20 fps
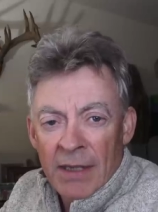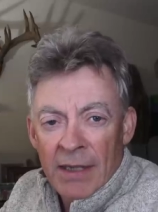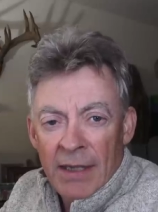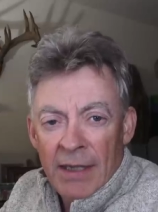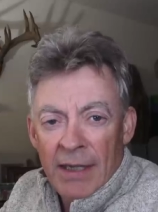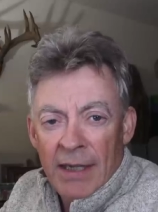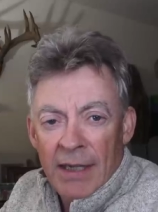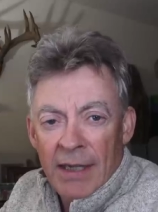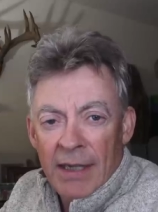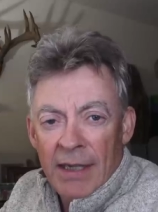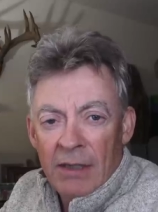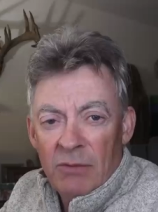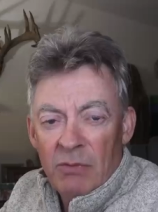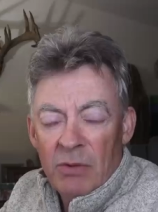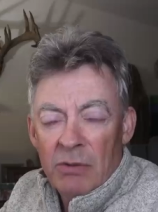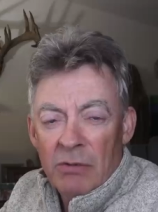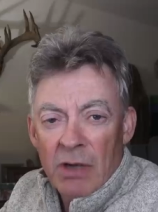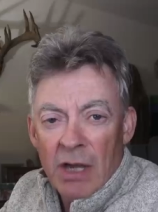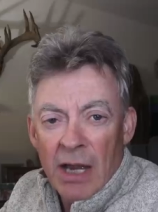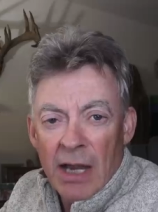and
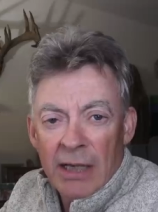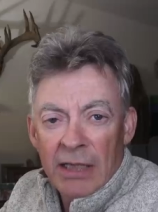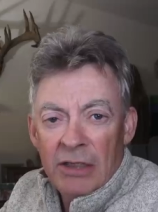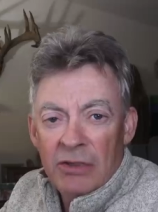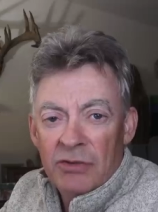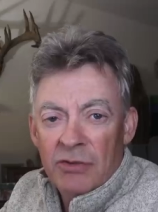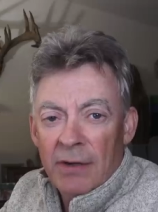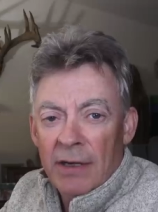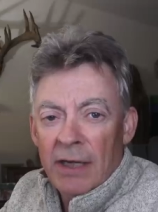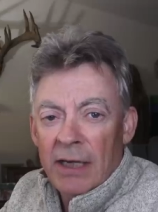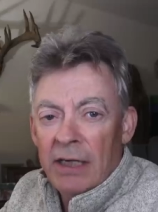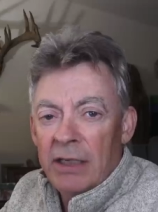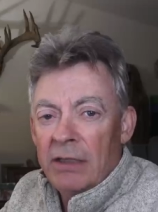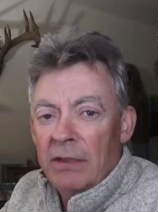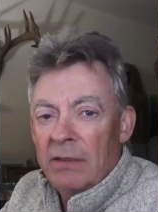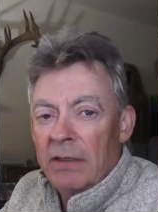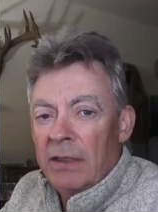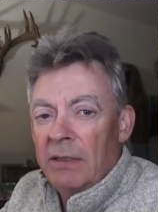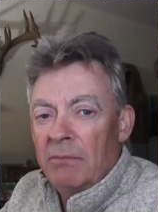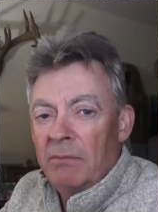we were highly
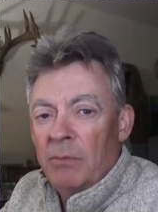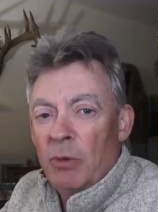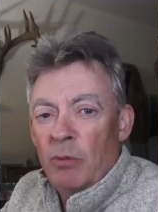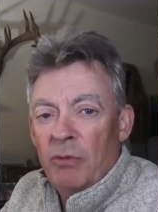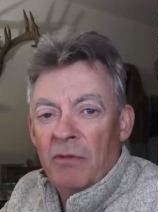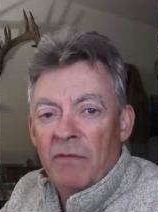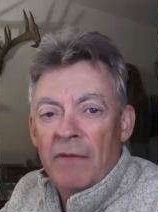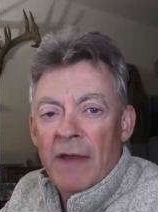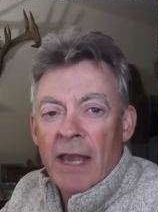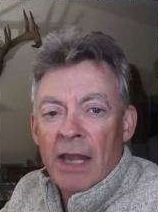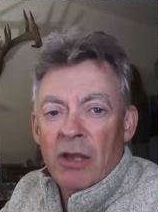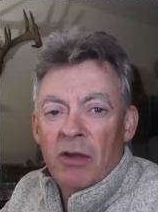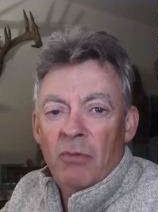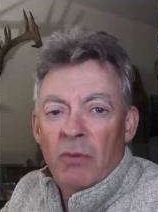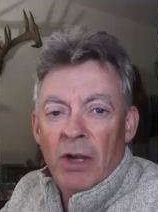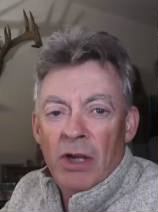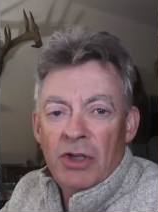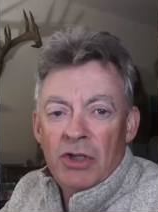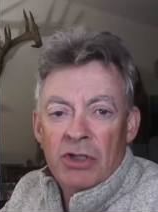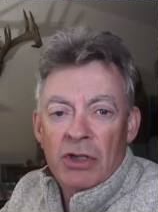trained in both
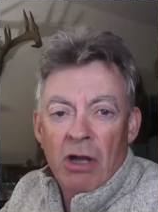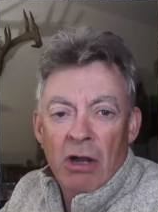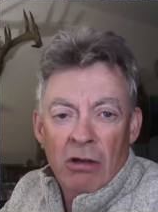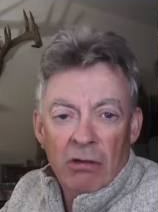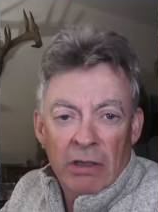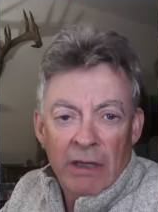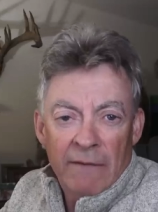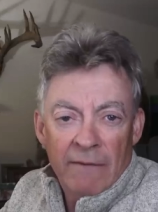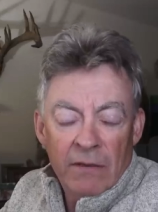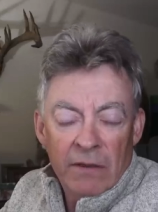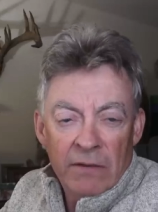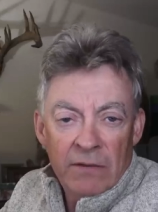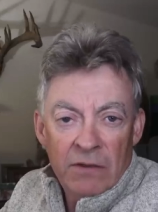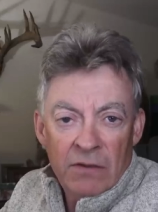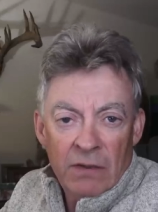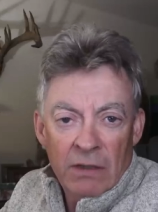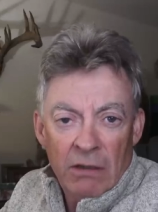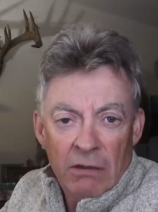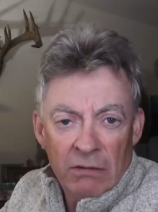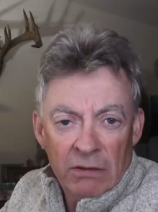evacuation, all level,
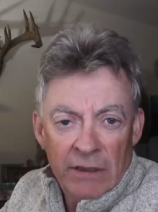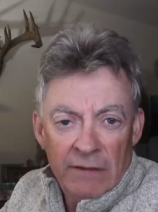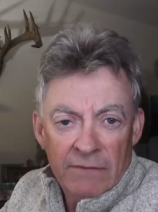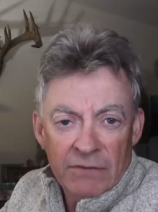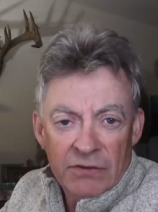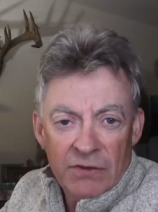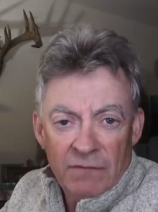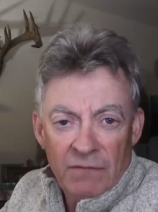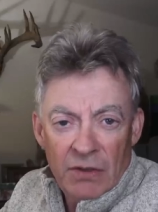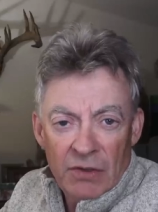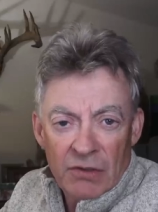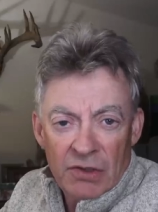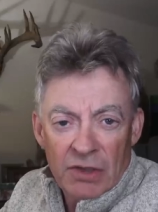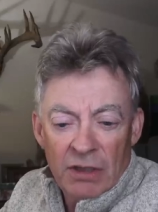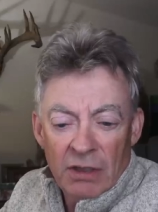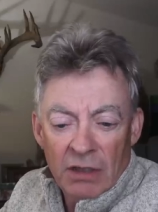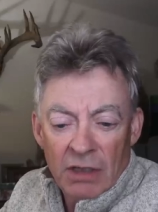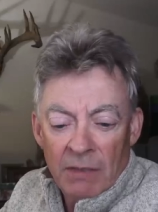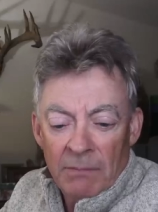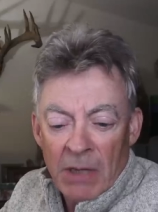all levels of
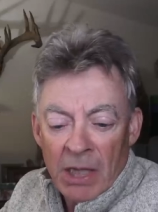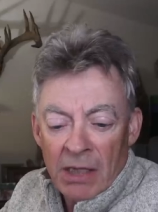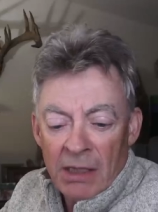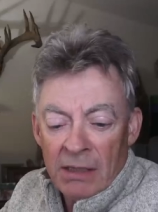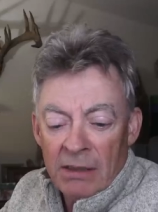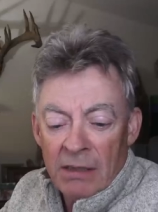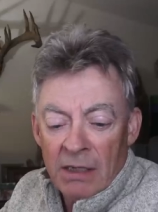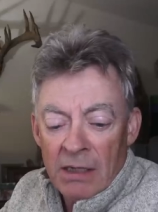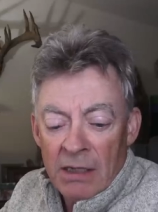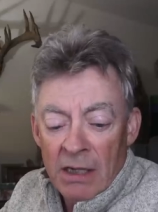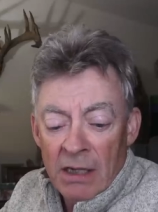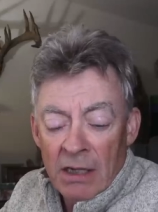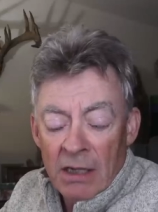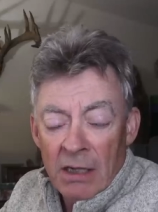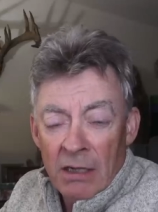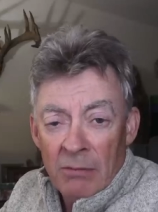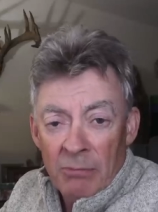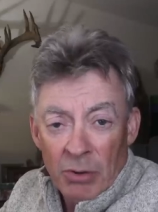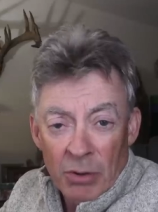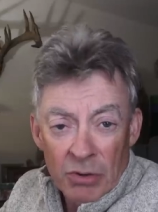incident command.
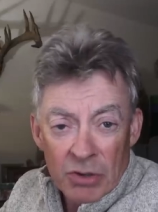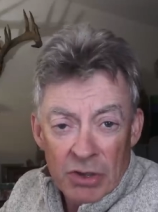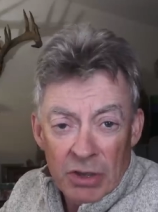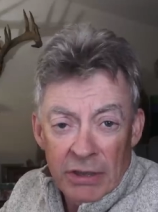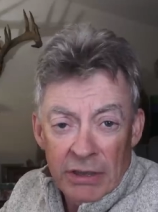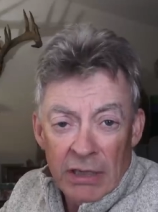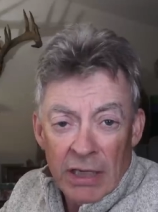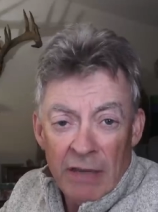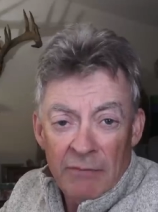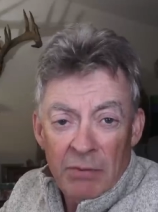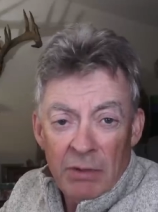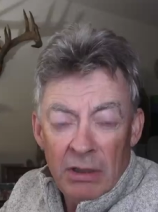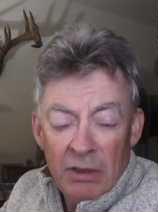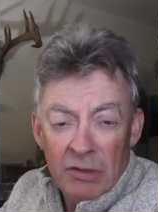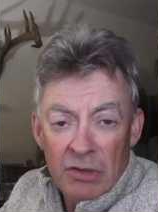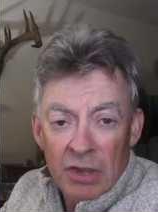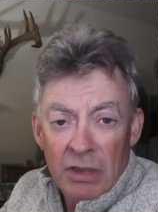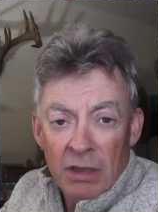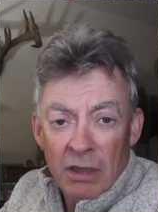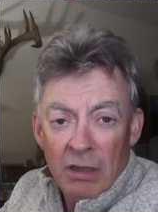Personally, I've been
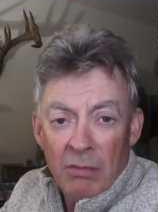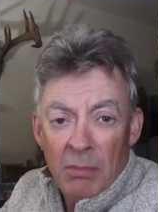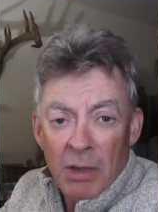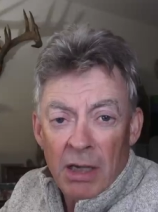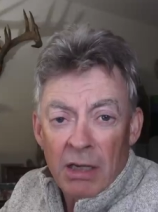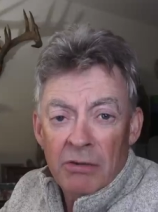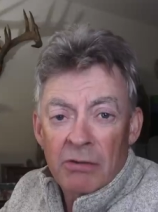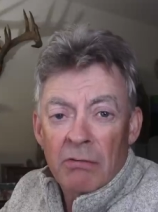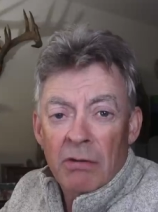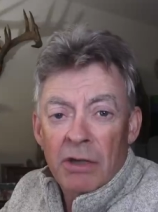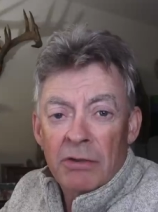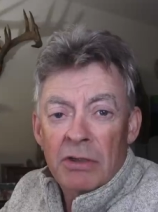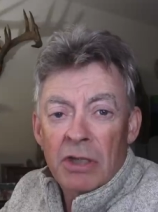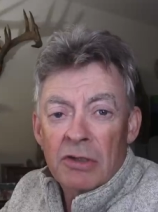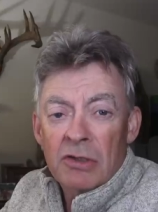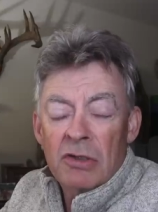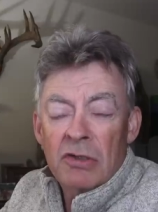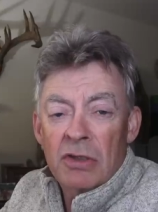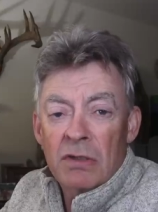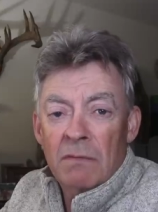incident commander on
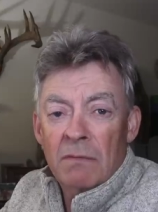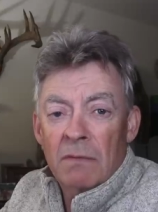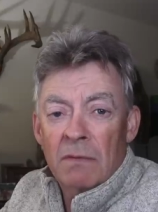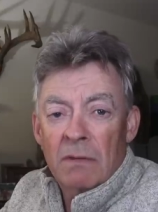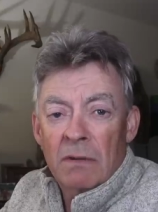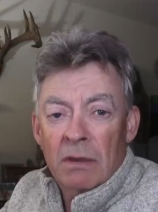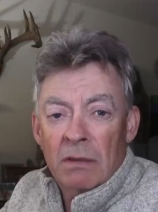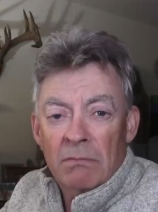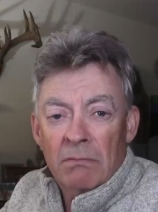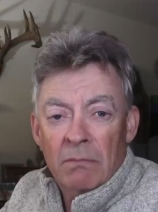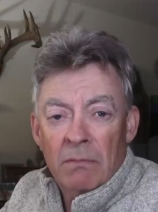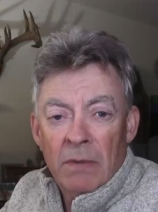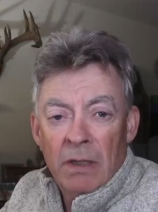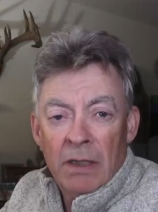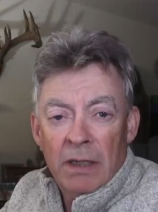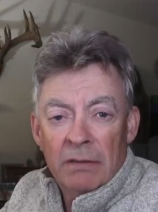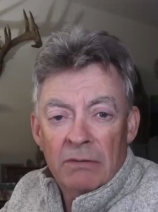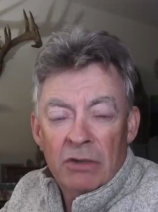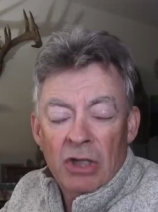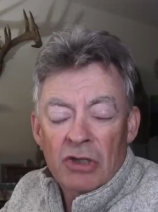dozens of, uh,
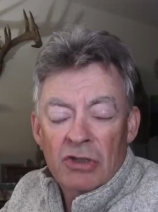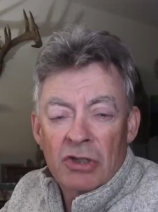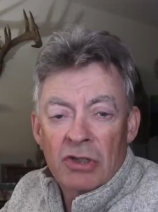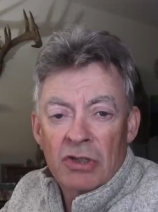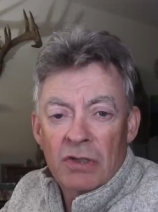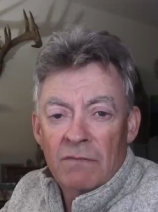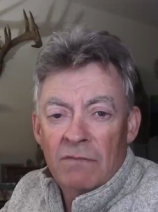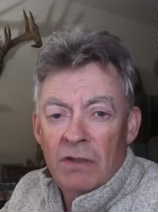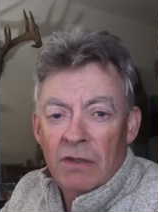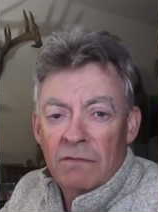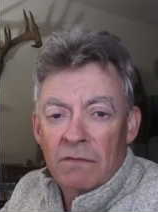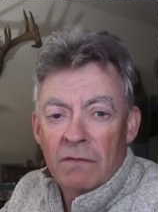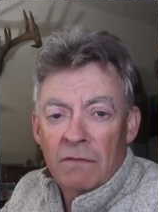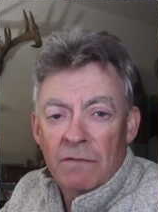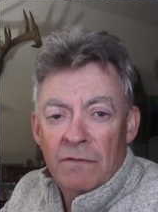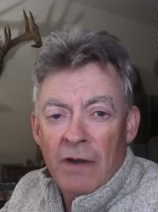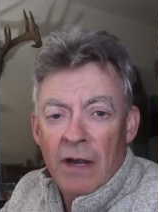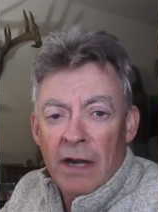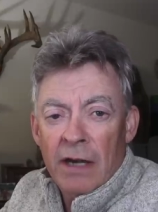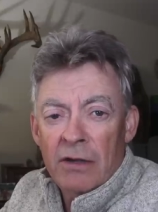uh, dozens of different
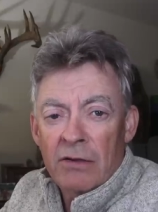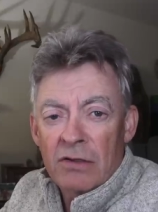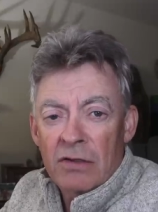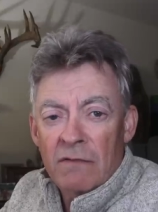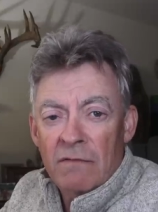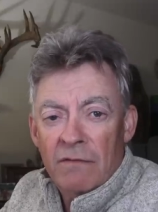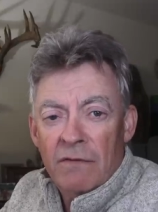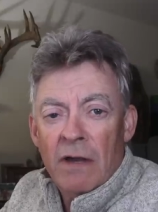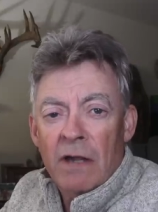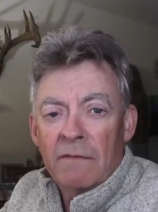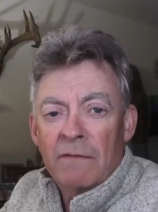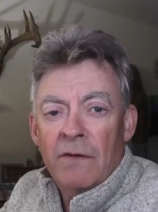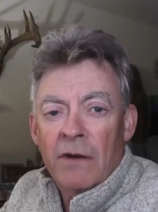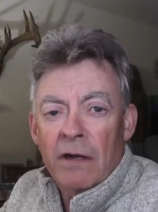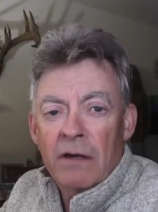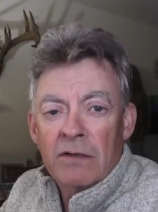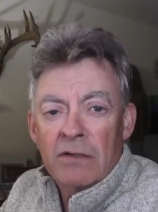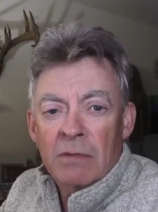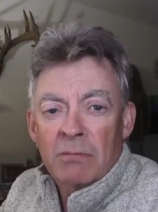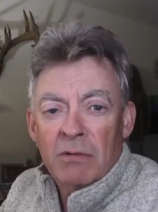fires and fought
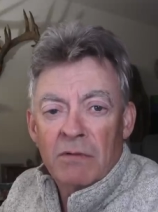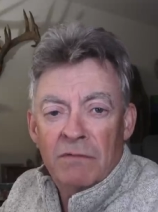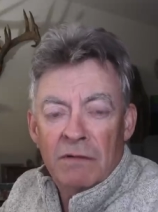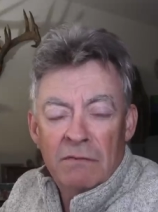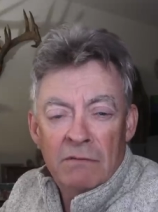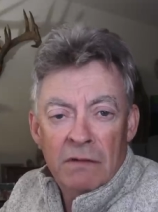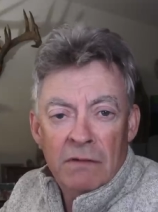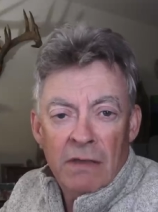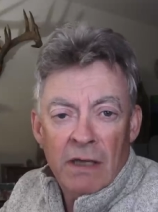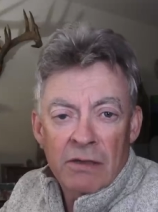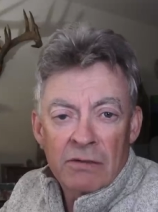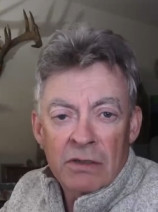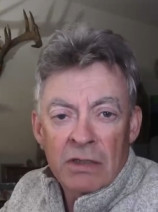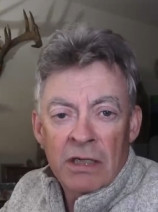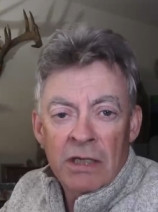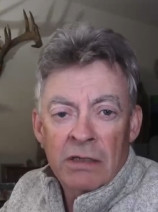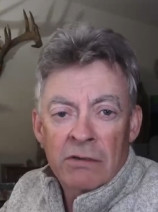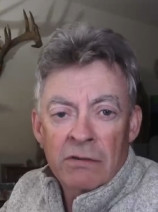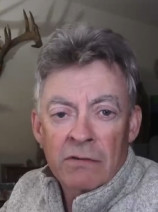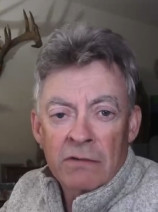fires up to 50,000
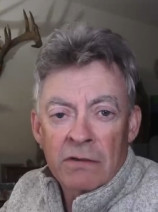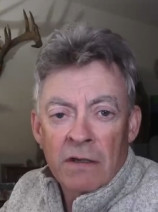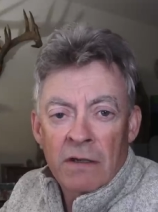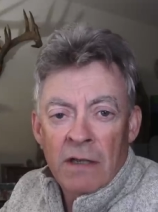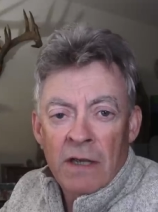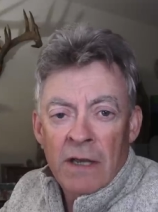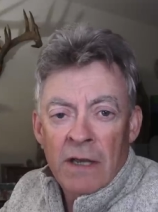acres.